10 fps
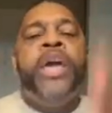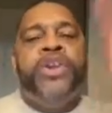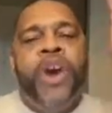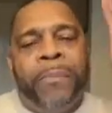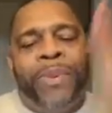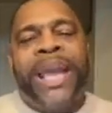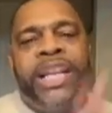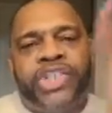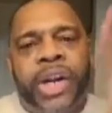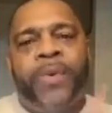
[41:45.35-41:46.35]
You're
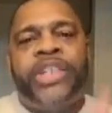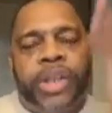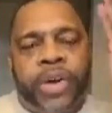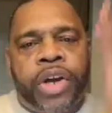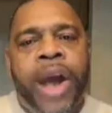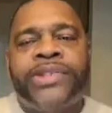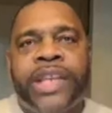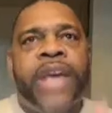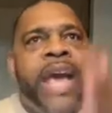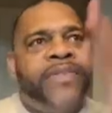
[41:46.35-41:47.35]
breaking generational
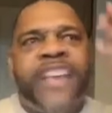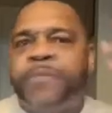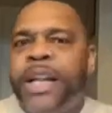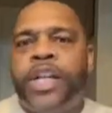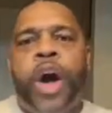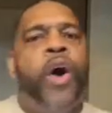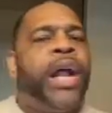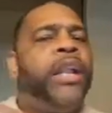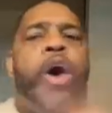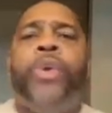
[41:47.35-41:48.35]
curses that's been gone
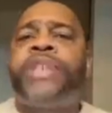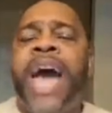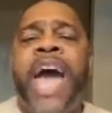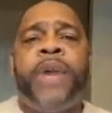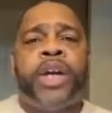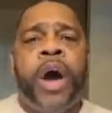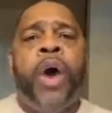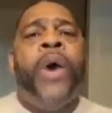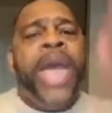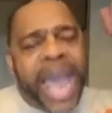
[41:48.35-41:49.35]
a long time ago.